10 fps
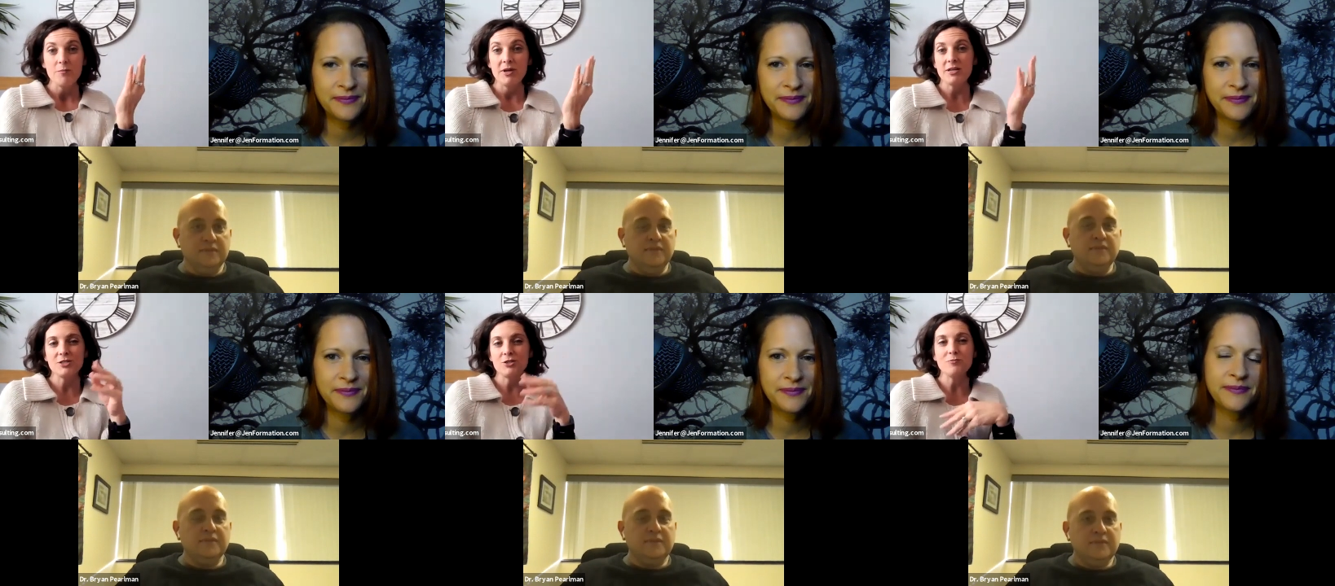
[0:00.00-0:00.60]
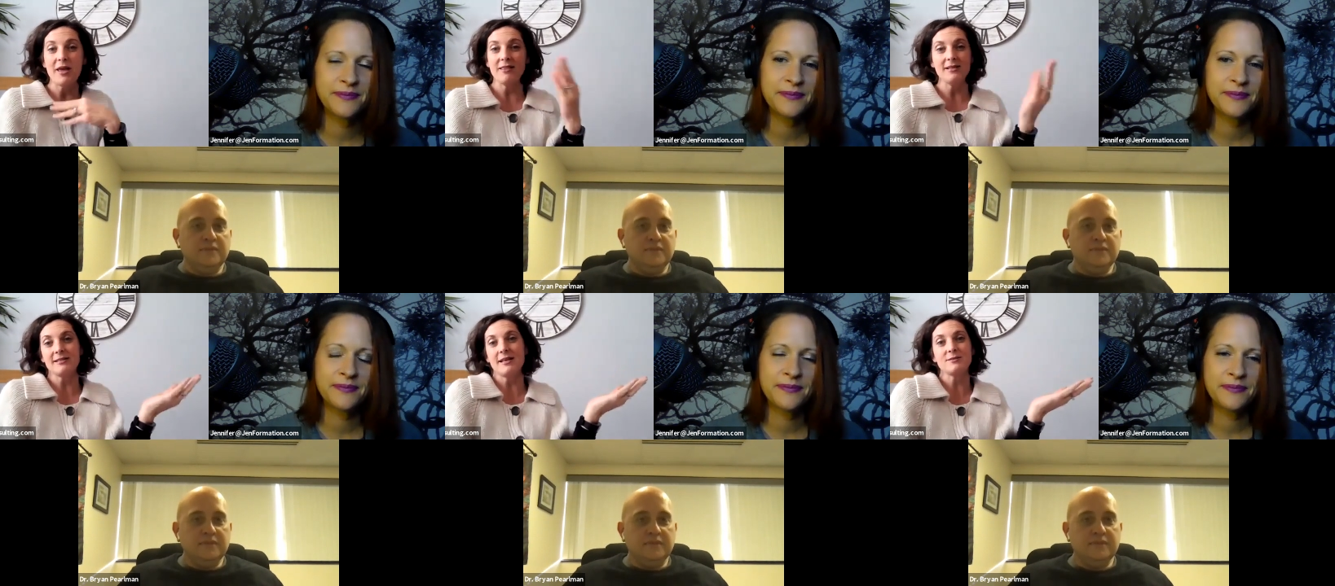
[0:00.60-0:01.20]
Speaker 1: because you make
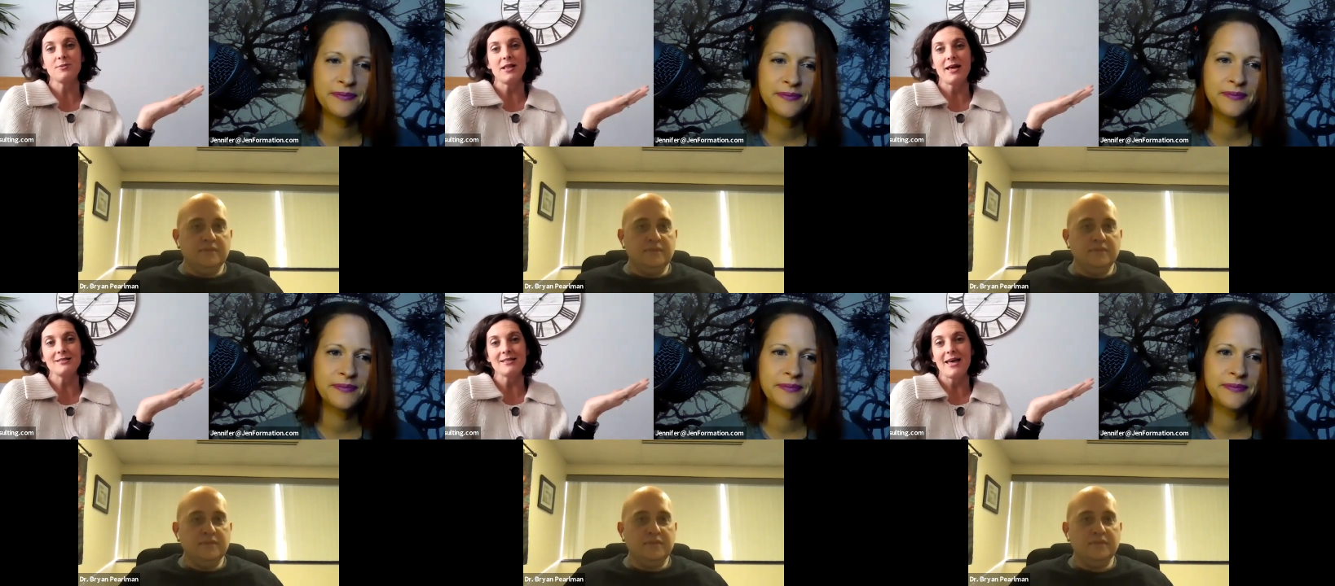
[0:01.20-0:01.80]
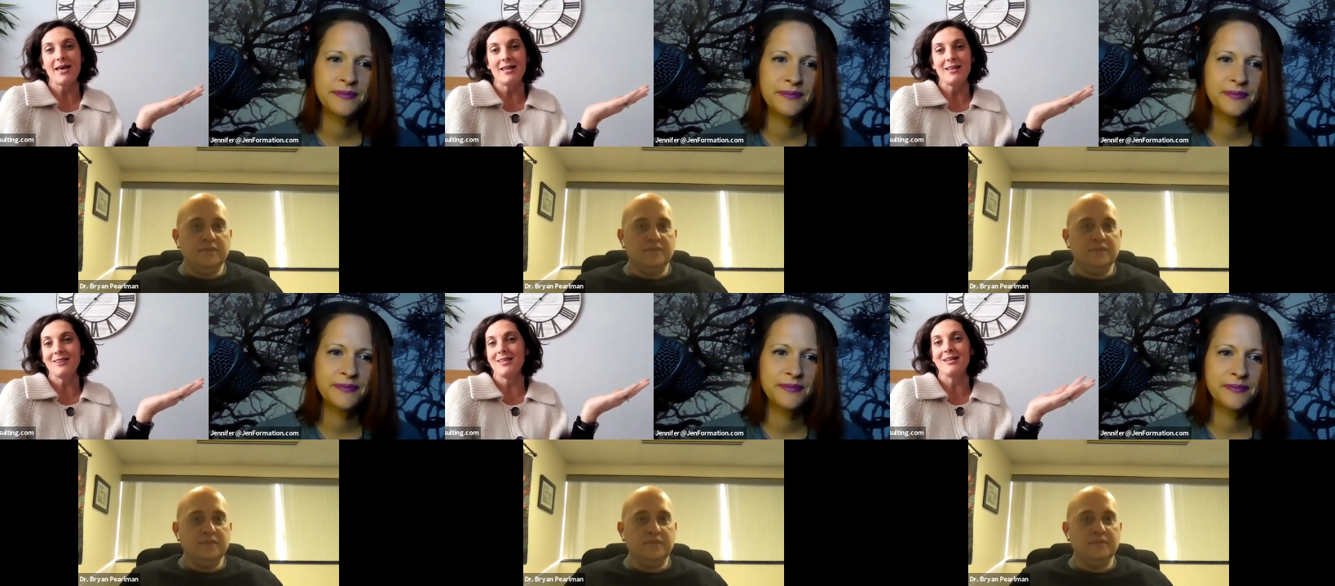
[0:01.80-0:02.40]
these lesson plans
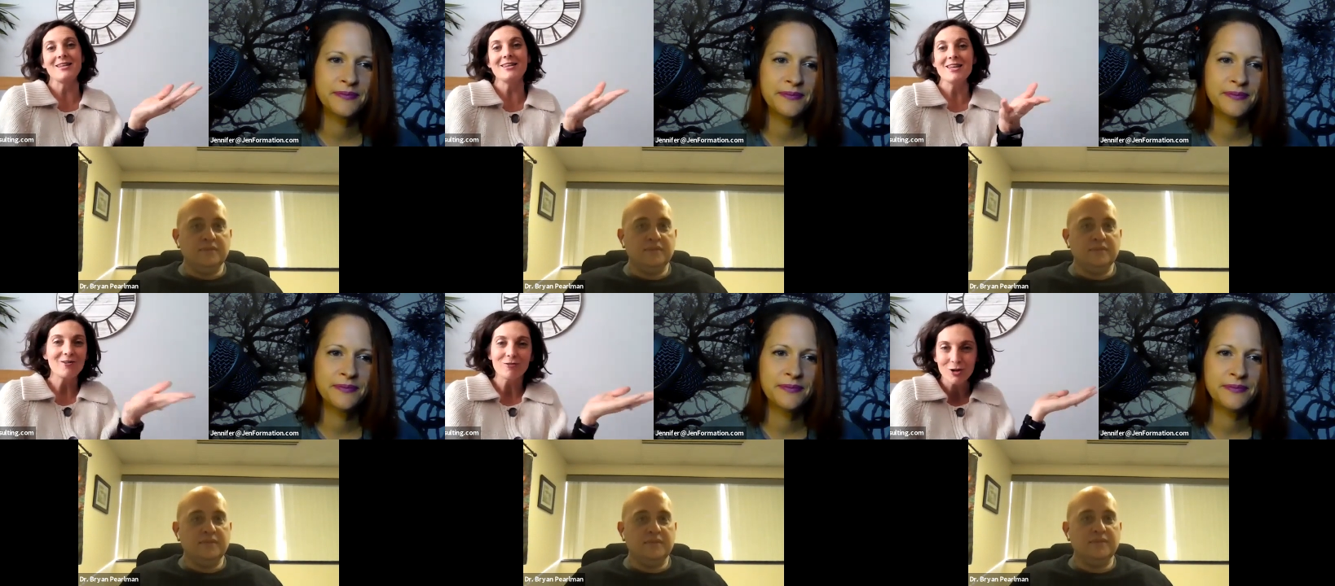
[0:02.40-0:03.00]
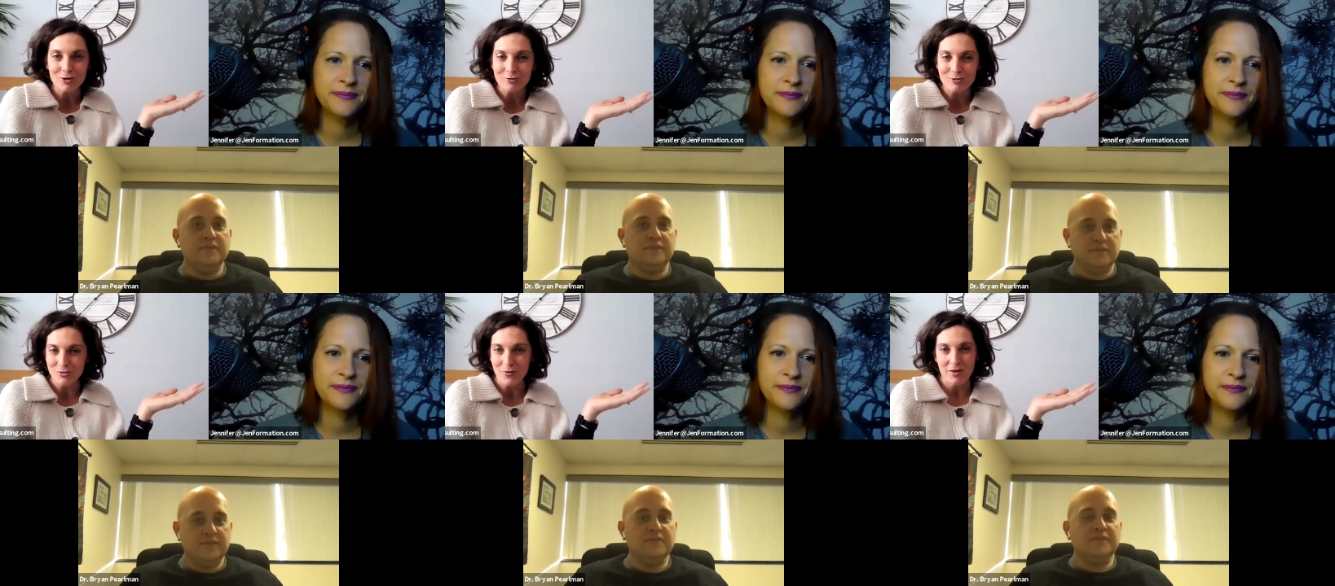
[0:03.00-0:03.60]
and it never
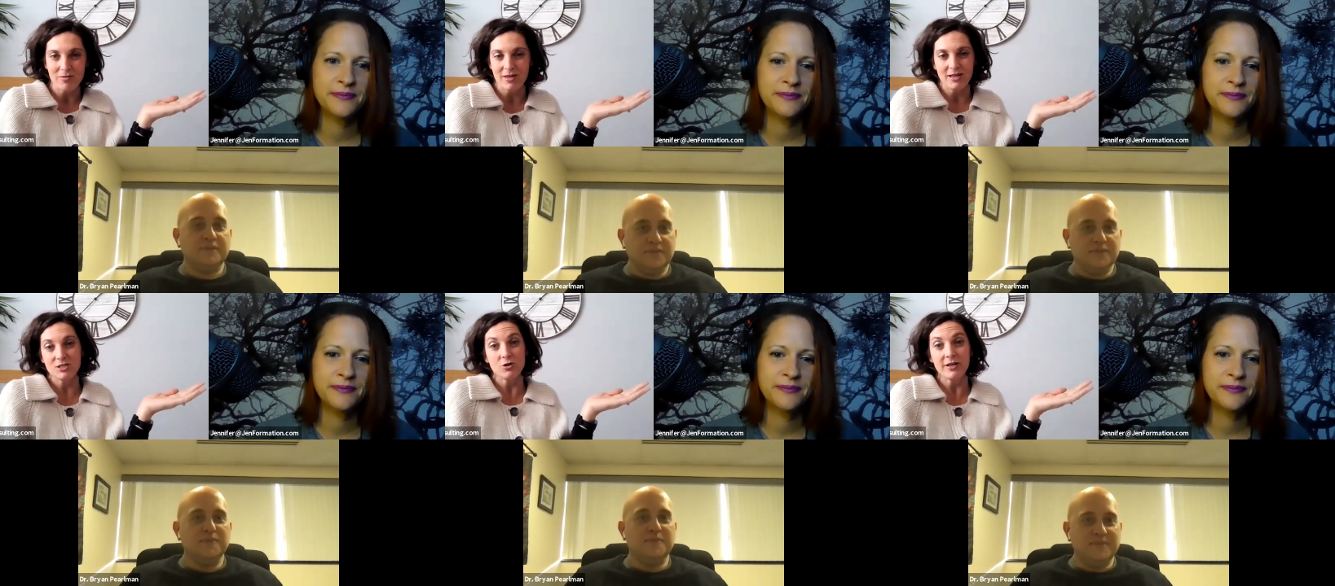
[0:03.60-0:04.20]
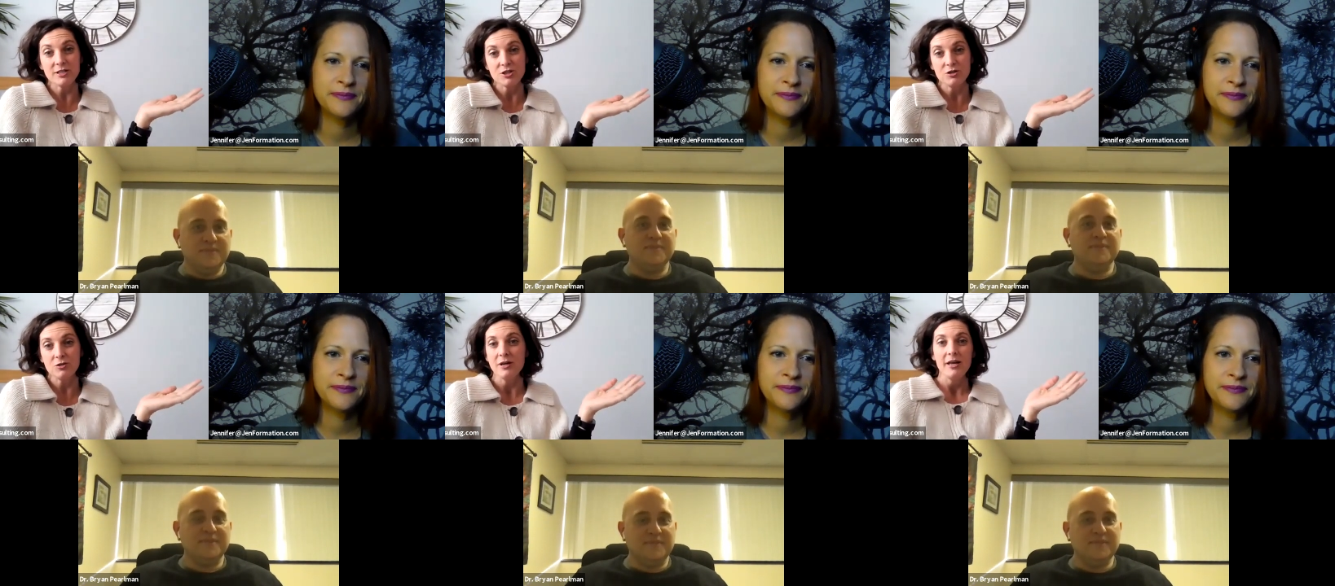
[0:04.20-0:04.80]
goes the way you think it's going
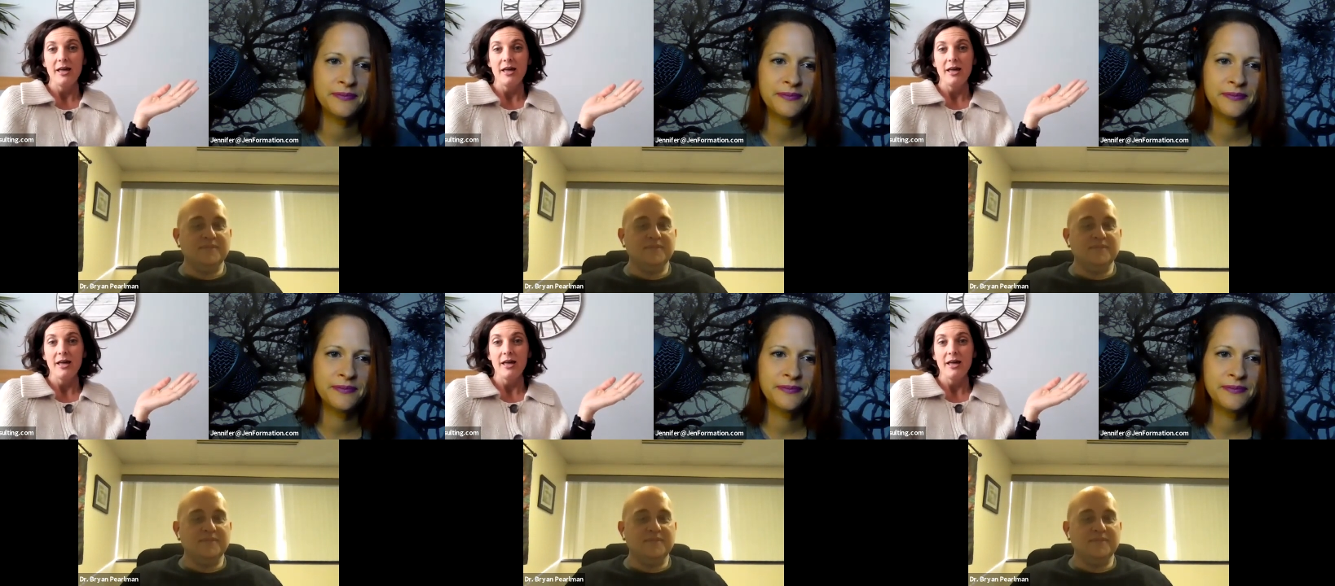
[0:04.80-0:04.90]
to